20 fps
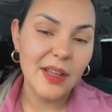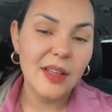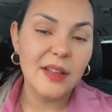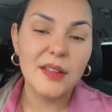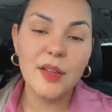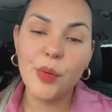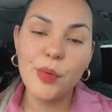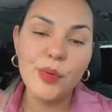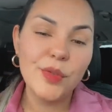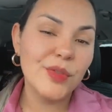
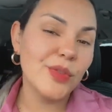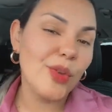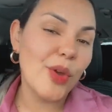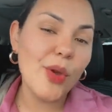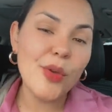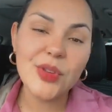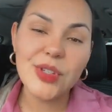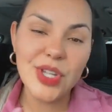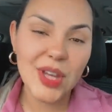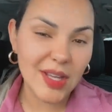There was
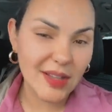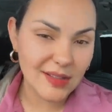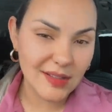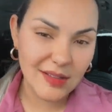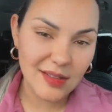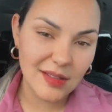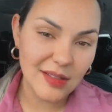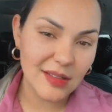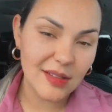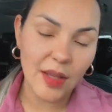no
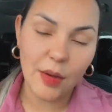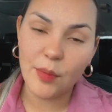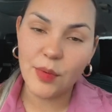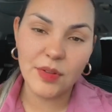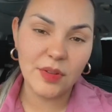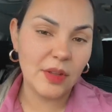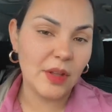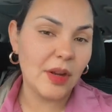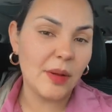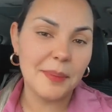chance that
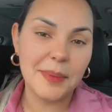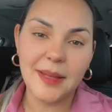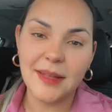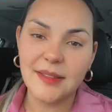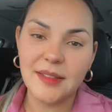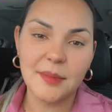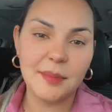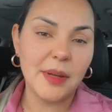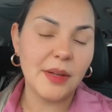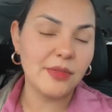was
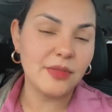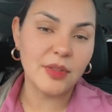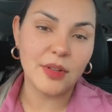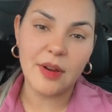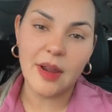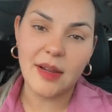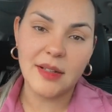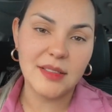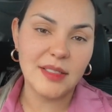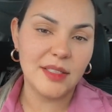Nanoplasty by
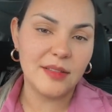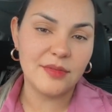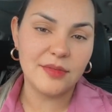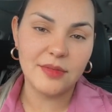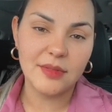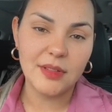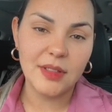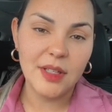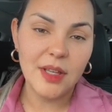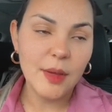Flora
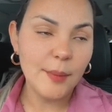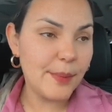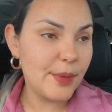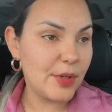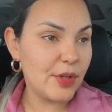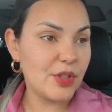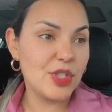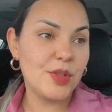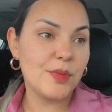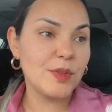Active,
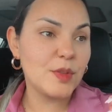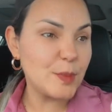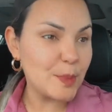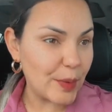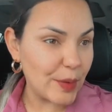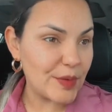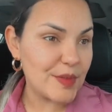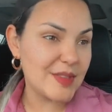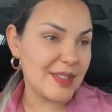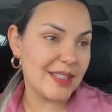because she was
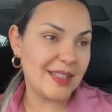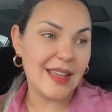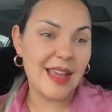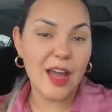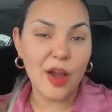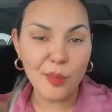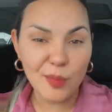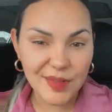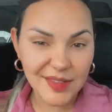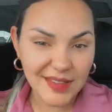posting
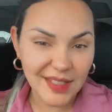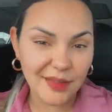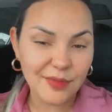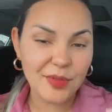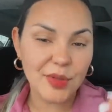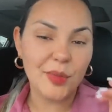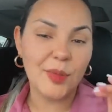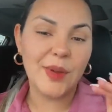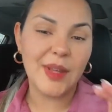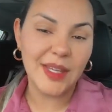almost
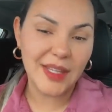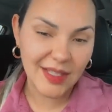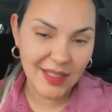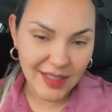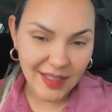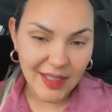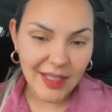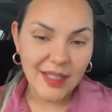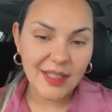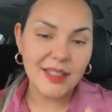every
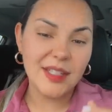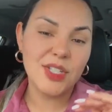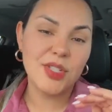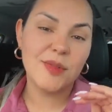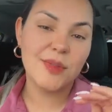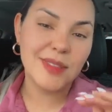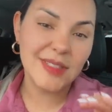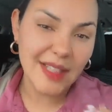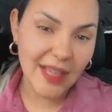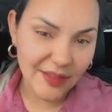week that she
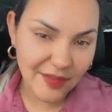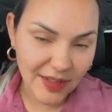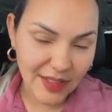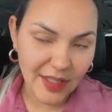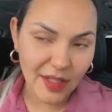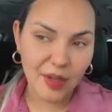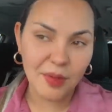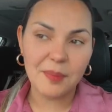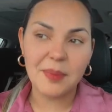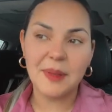was having
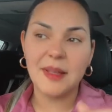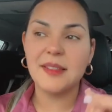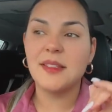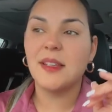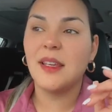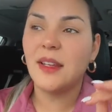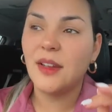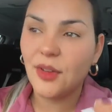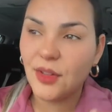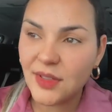
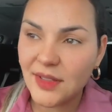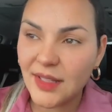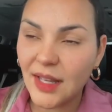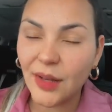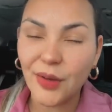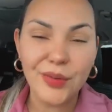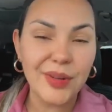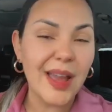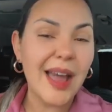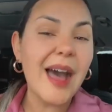nanoplasty in her
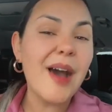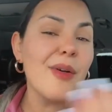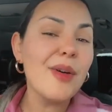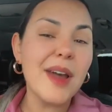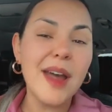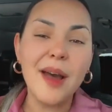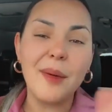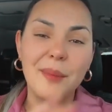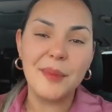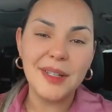salon. How
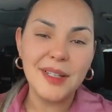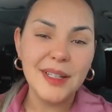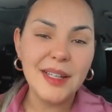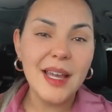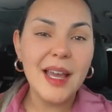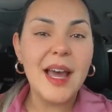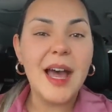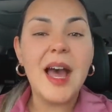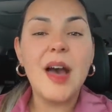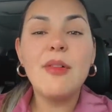come?
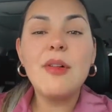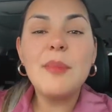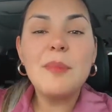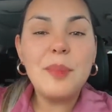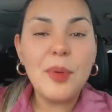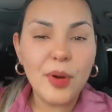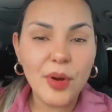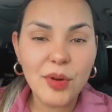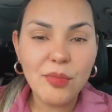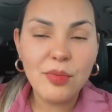How a
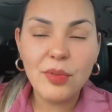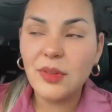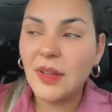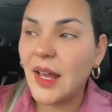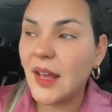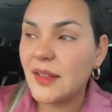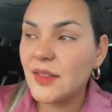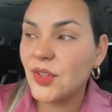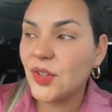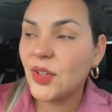bottle will
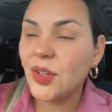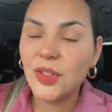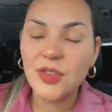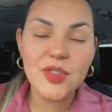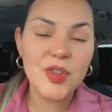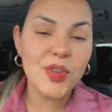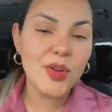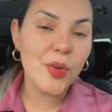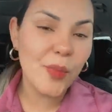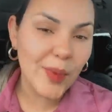last her
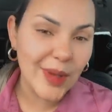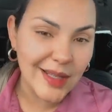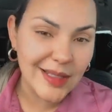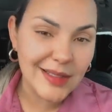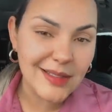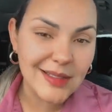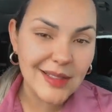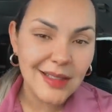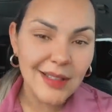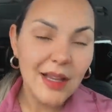2
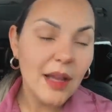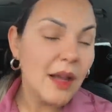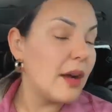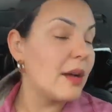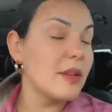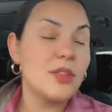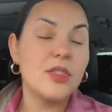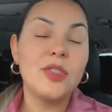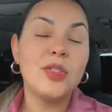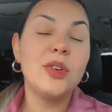weeks,
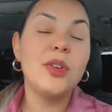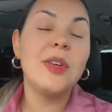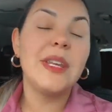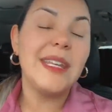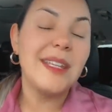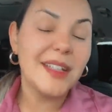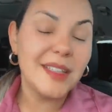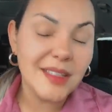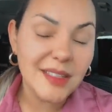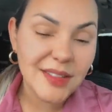2
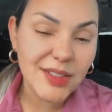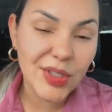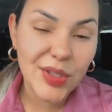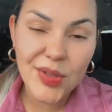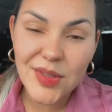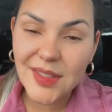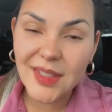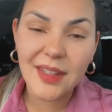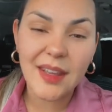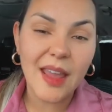years
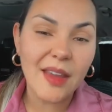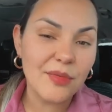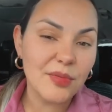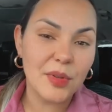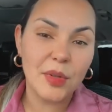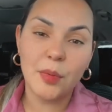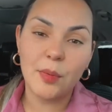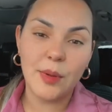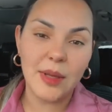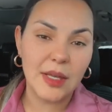using
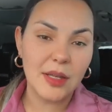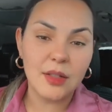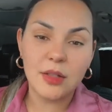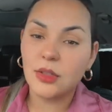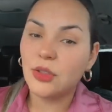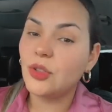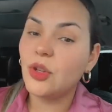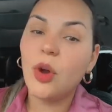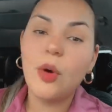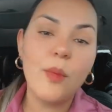every week?
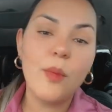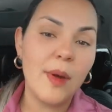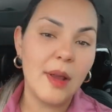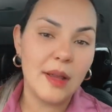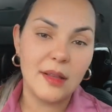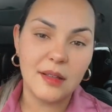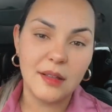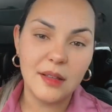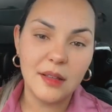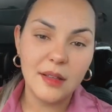No
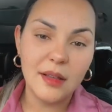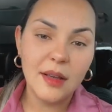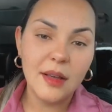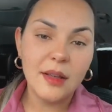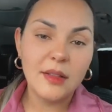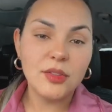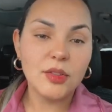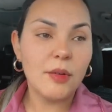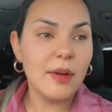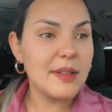way.
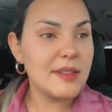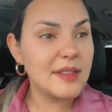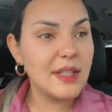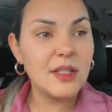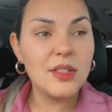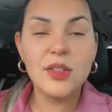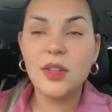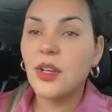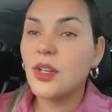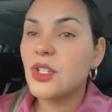So I
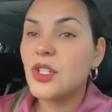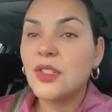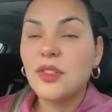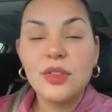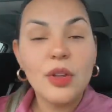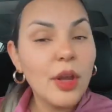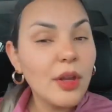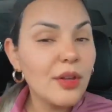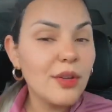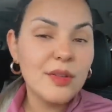say to her, she's
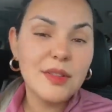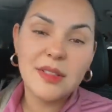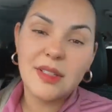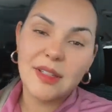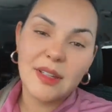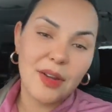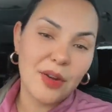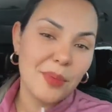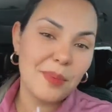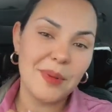not
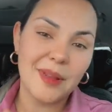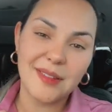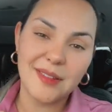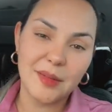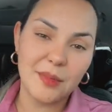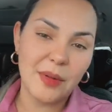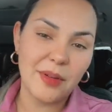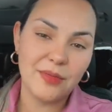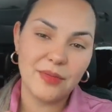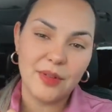using
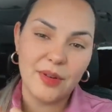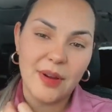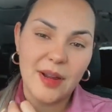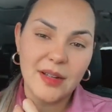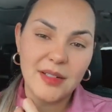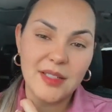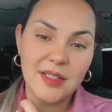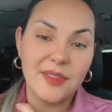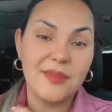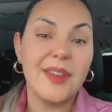Nanoplasty by Flora
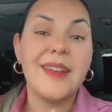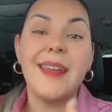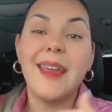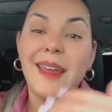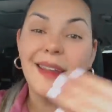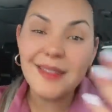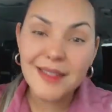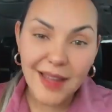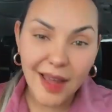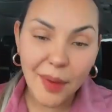Active, and
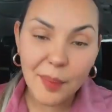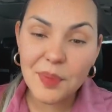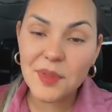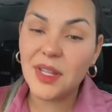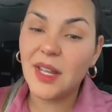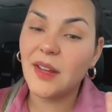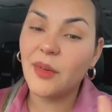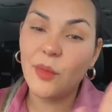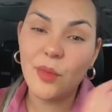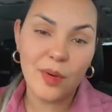end up
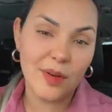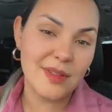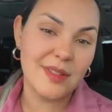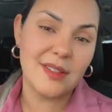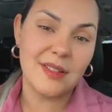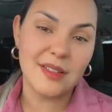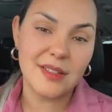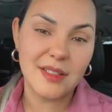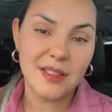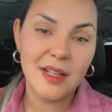there
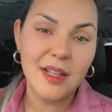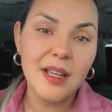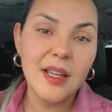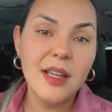wasn't.